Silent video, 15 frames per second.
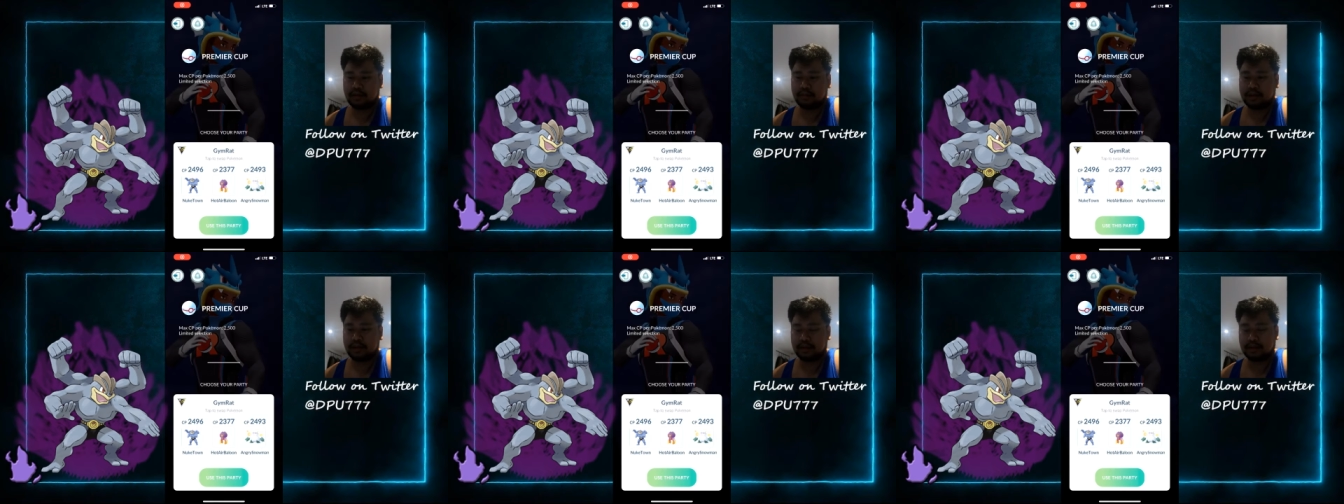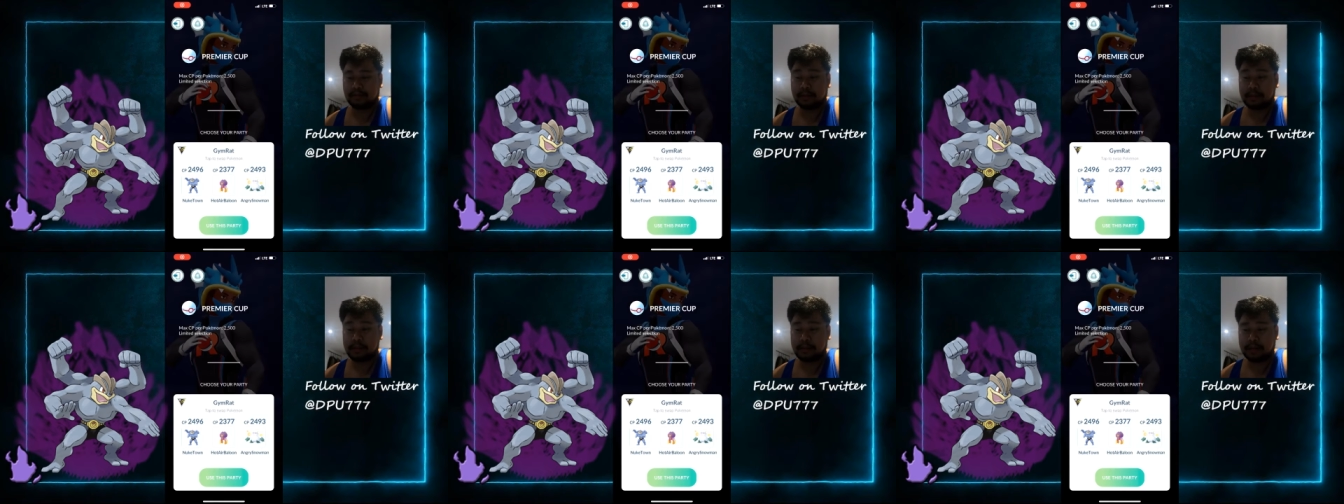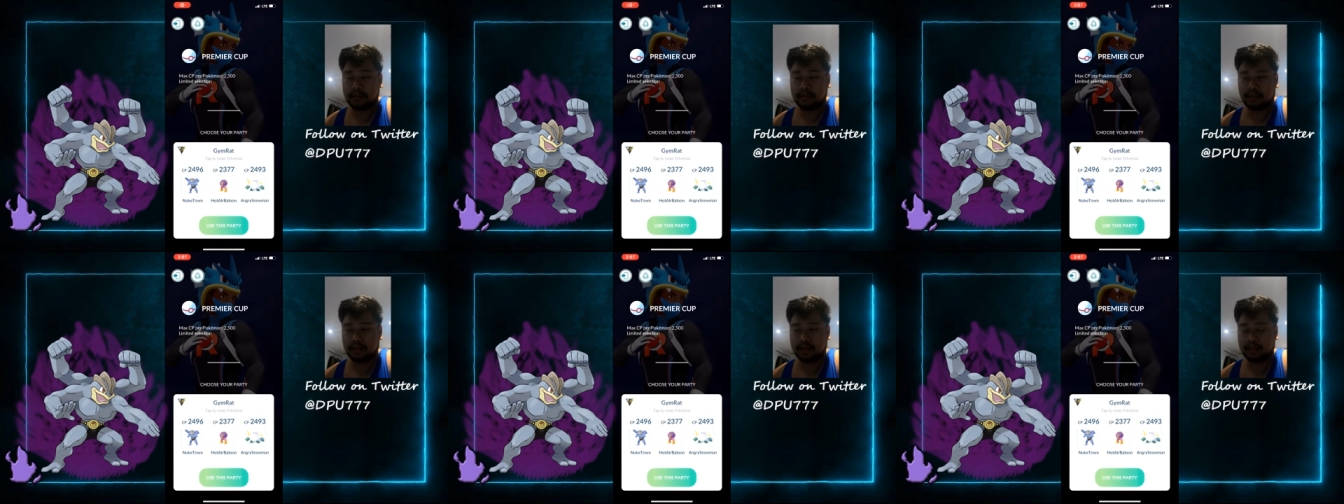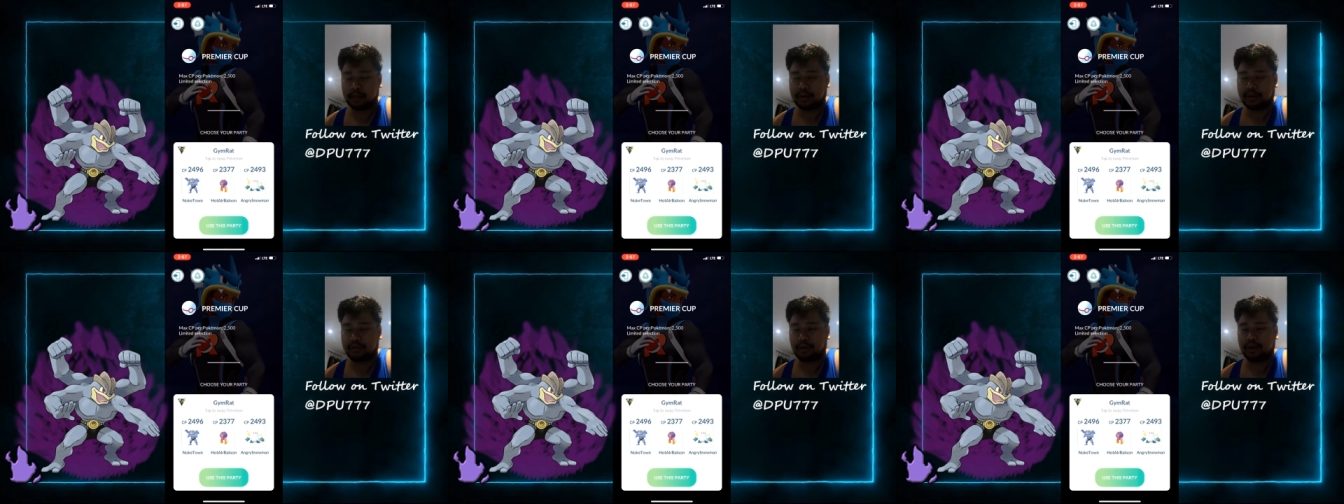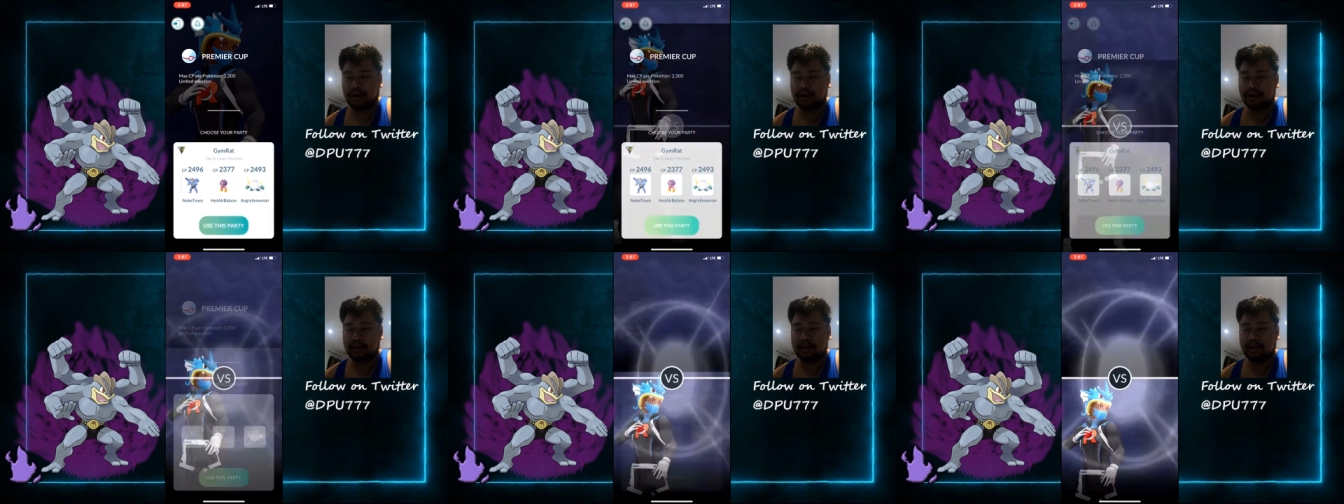my Drifblim I mean, to like
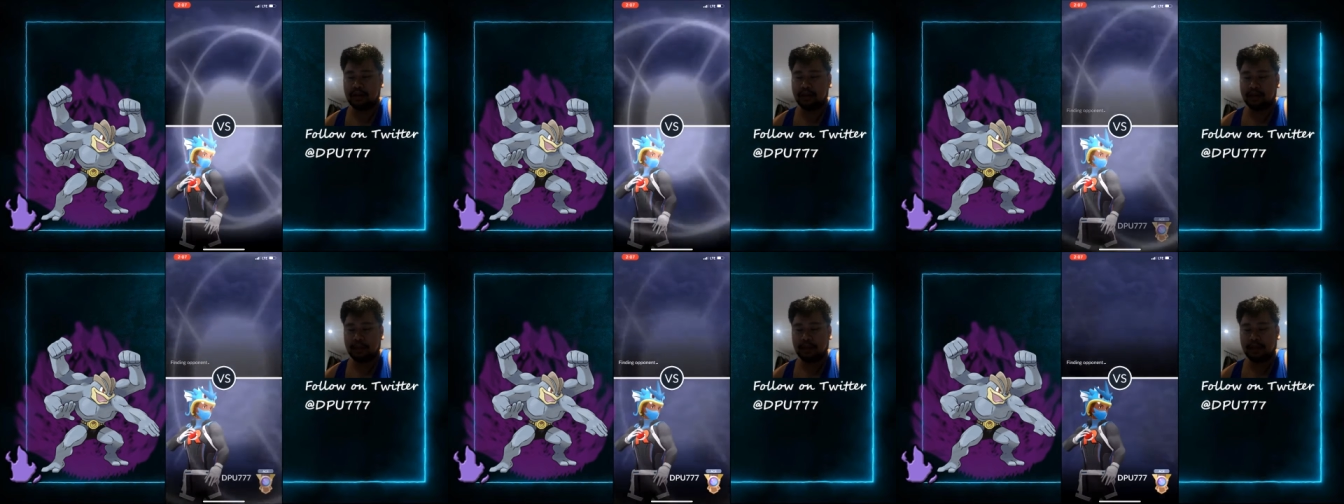2400 now.